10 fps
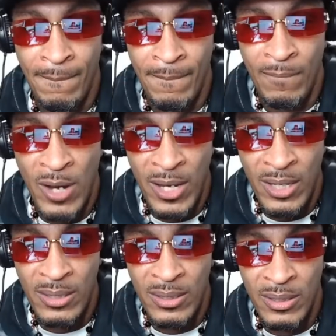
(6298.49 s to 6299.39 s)
Right?
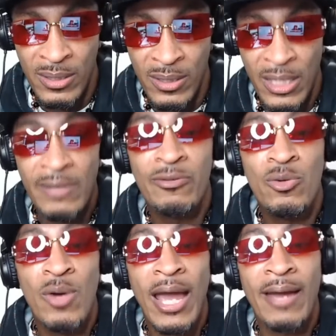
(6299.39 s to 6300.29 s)
If you
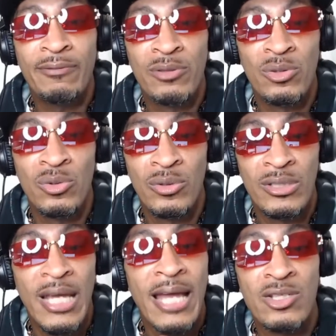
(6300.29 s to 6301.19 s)
have to,
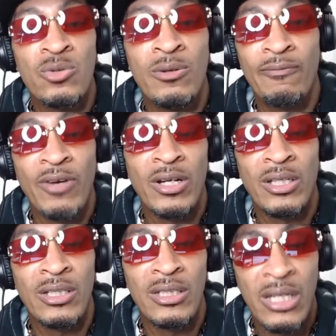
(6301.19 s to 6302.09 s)
tattoo the
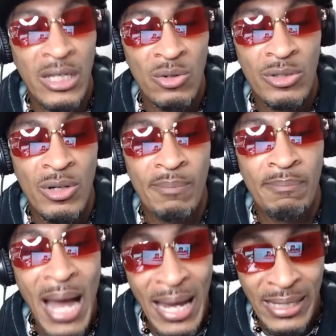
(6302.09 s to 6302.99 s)
fucking key on your
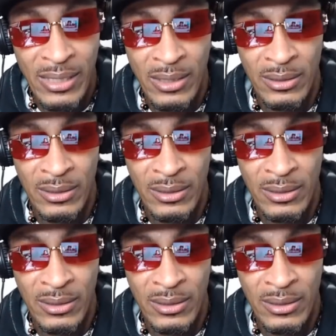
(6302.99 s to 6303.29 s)
body.